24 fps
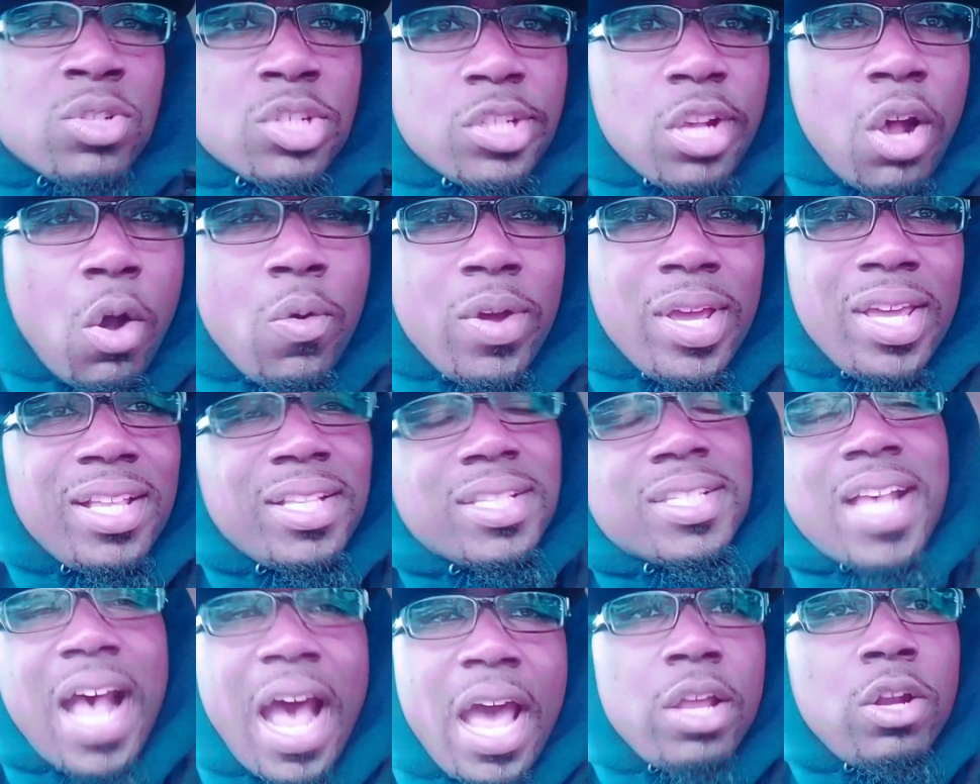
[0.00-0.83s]
so
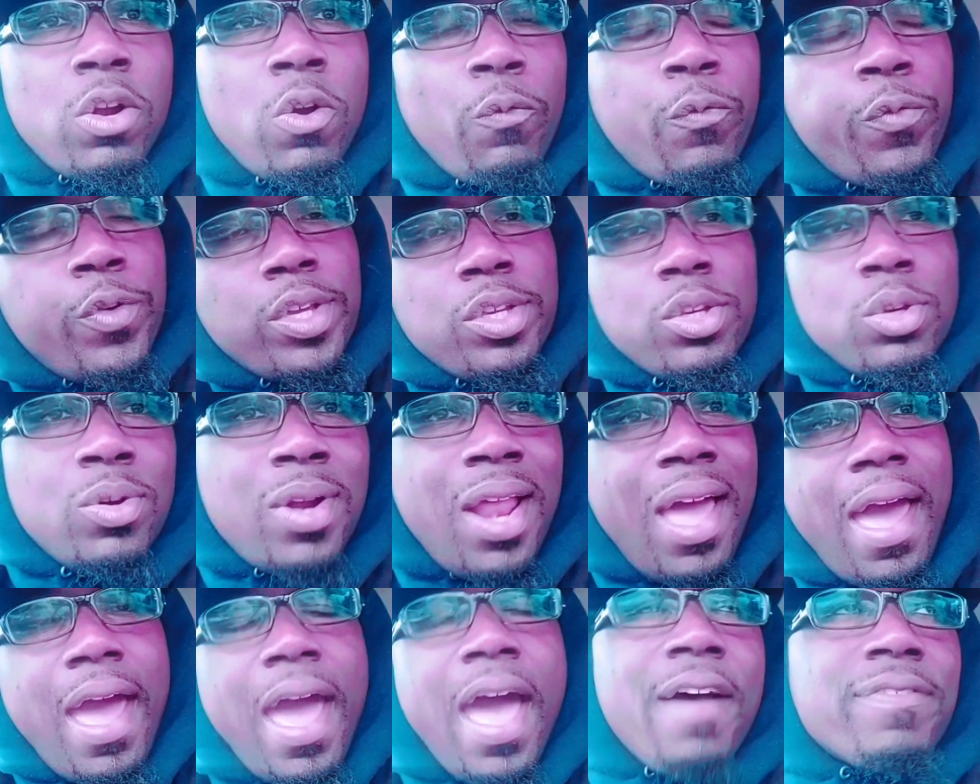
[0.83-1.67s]
entitled for you
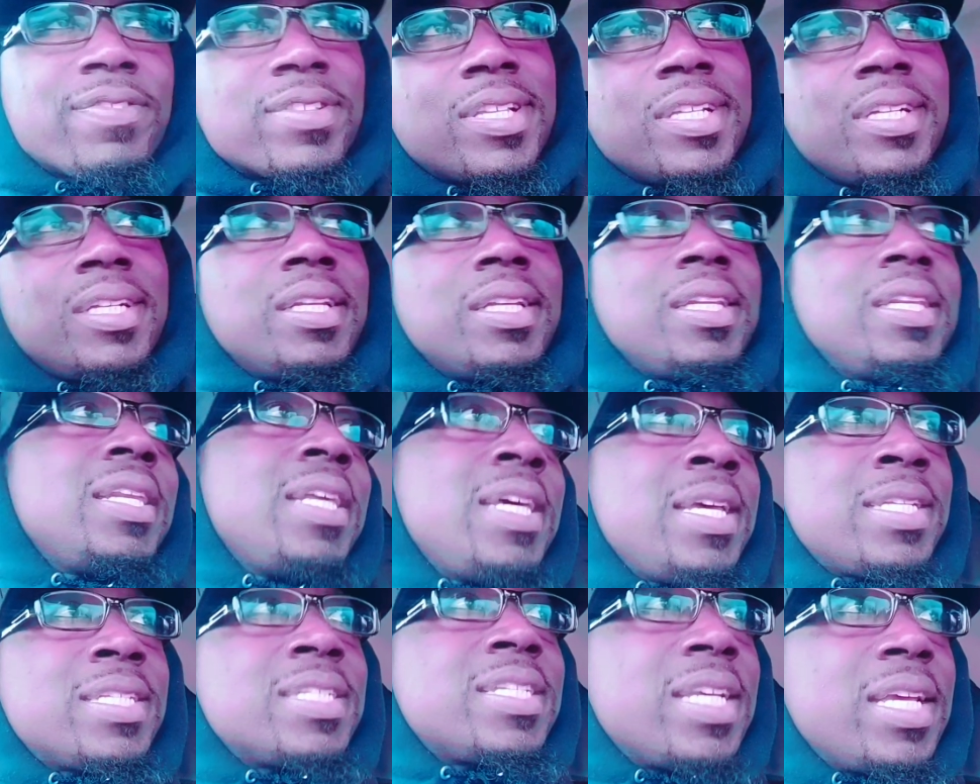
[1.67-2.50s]
to have to
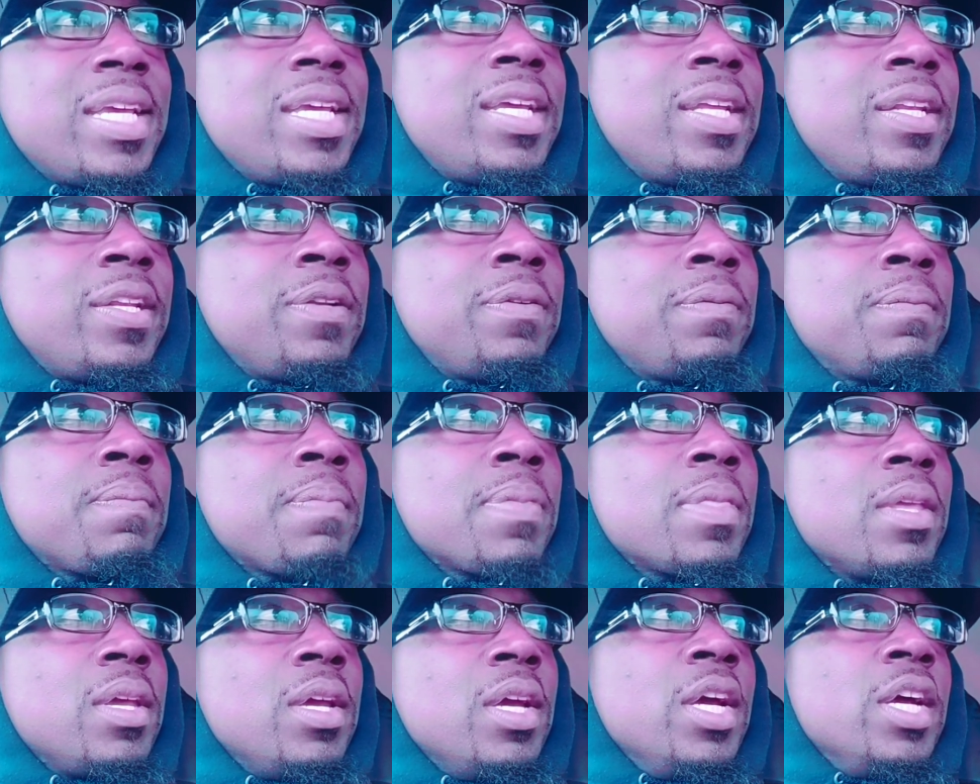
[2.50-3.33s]
listen.
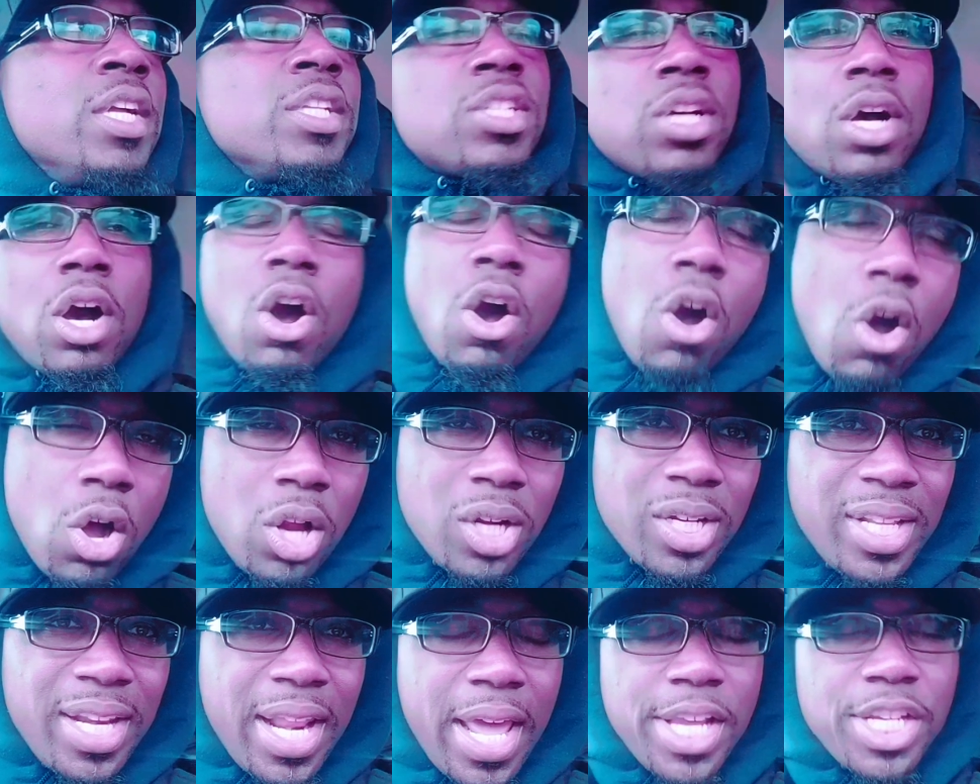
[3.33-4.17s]
Yeah to
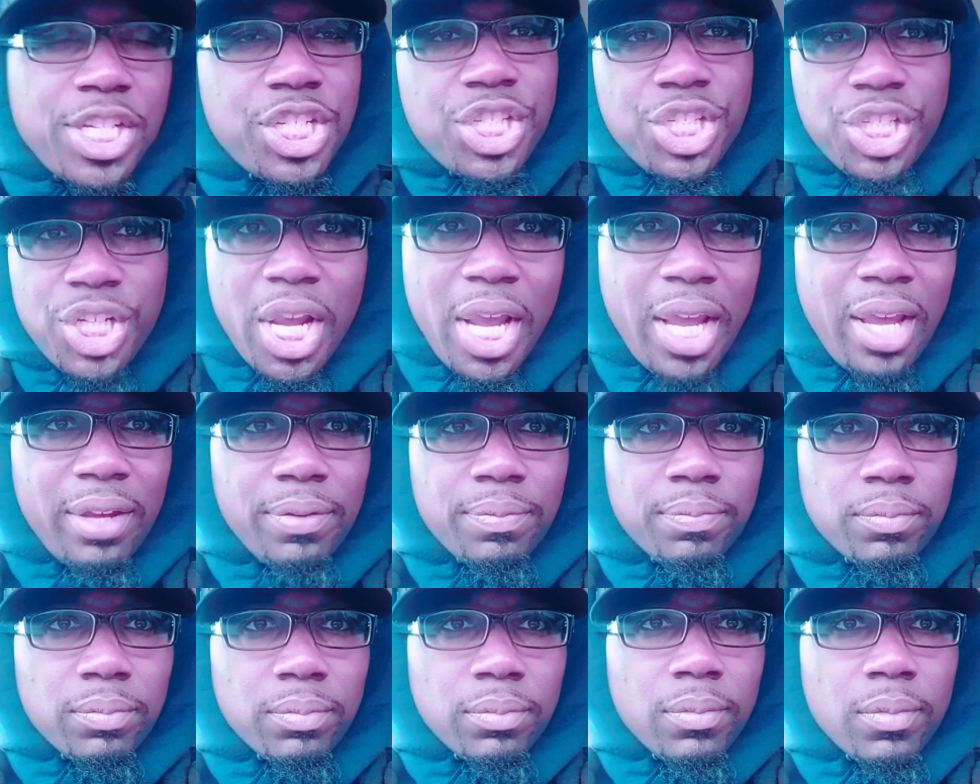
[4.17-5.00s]
all of they shit.
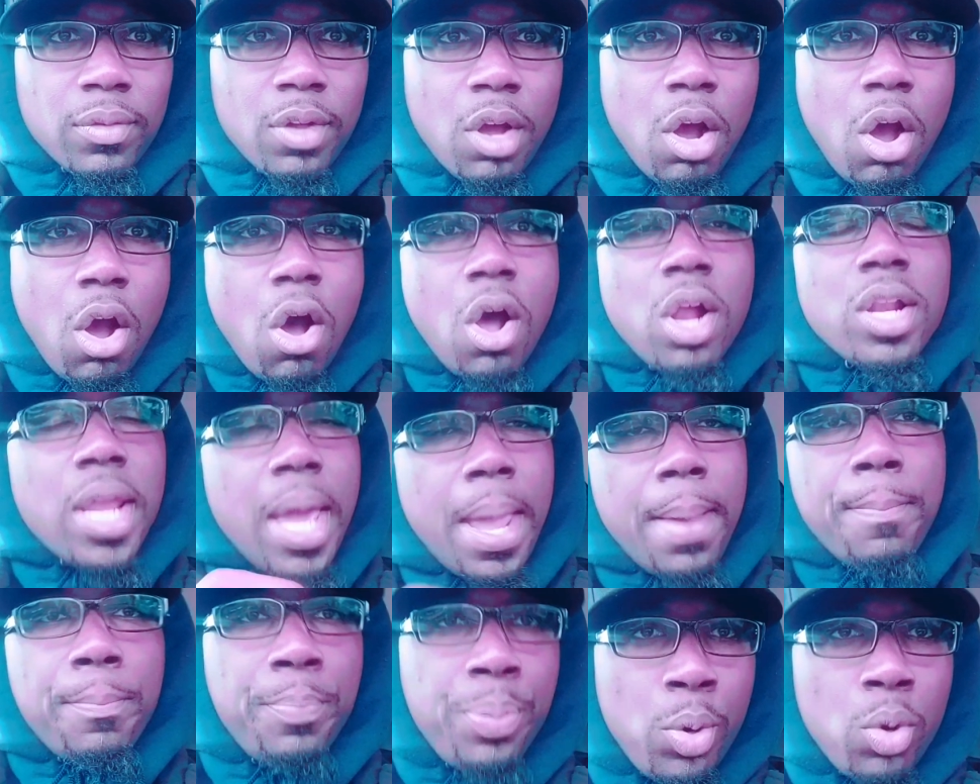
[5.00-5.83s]
All
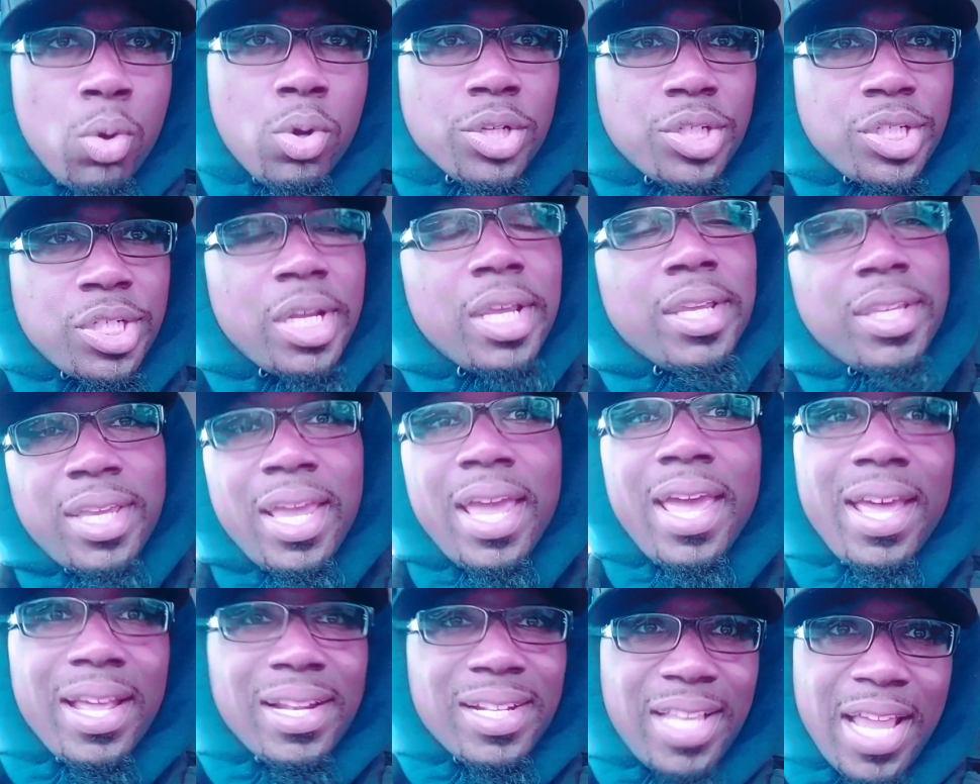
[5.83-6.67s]
they bullshit.
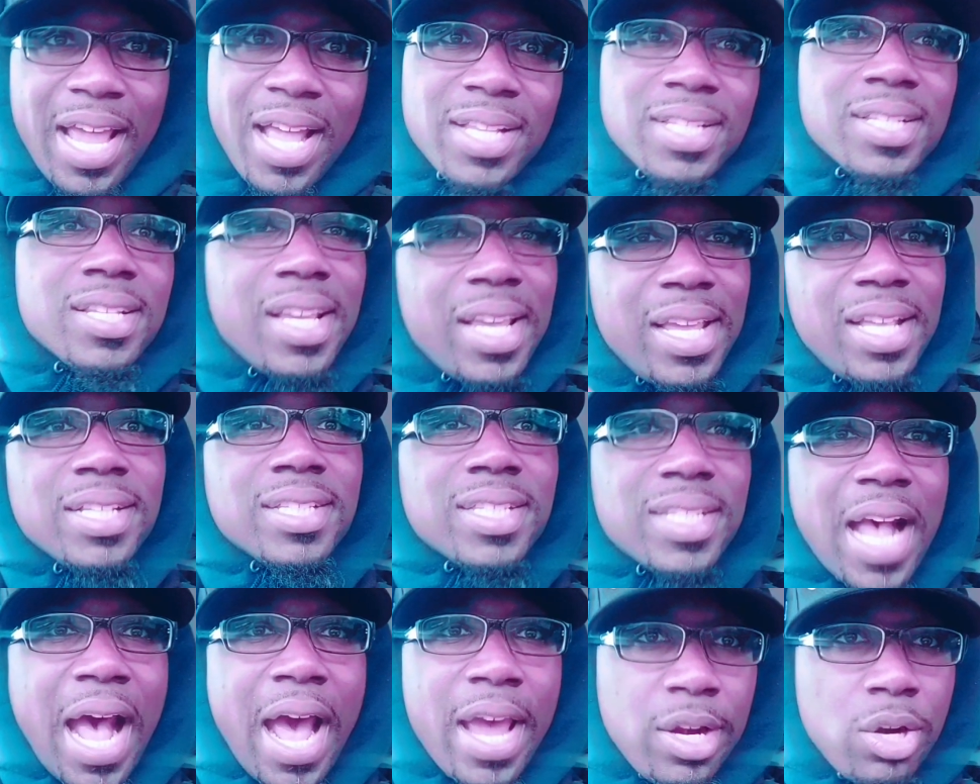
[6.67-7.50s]
Yeah, that's
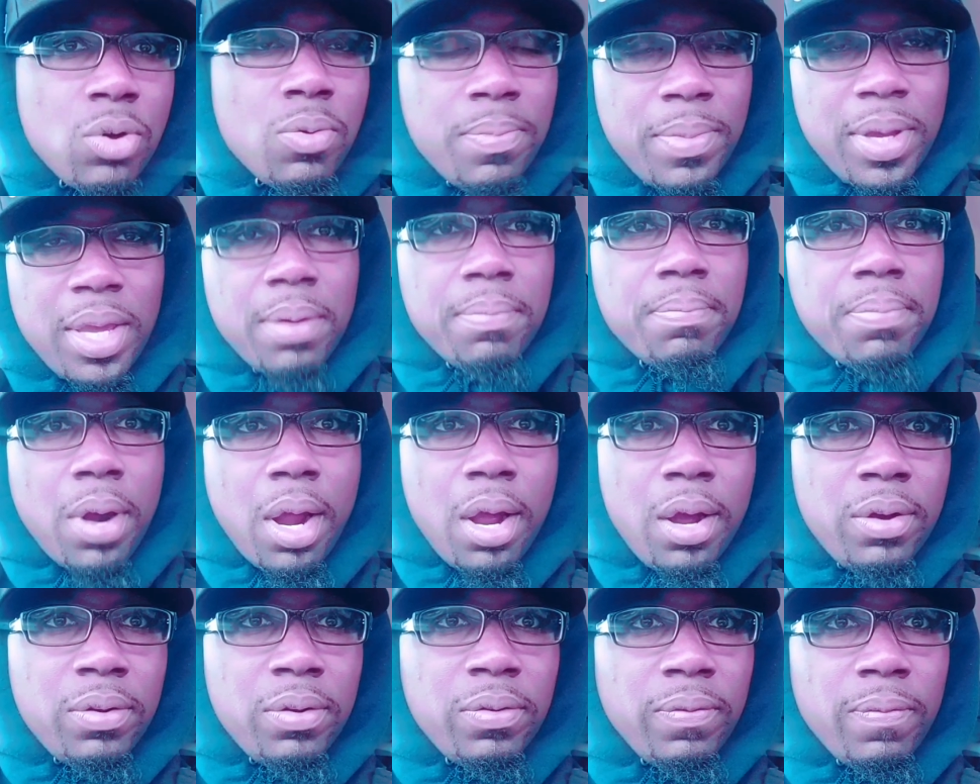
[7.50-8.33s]
entitlement,
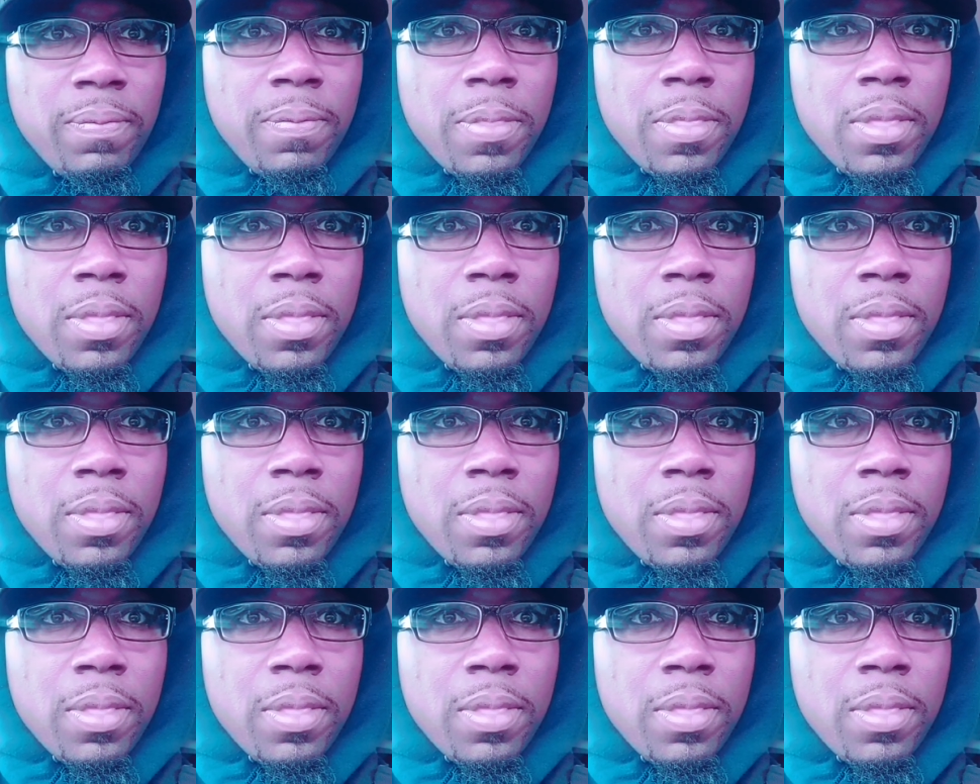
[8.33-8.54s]
bro.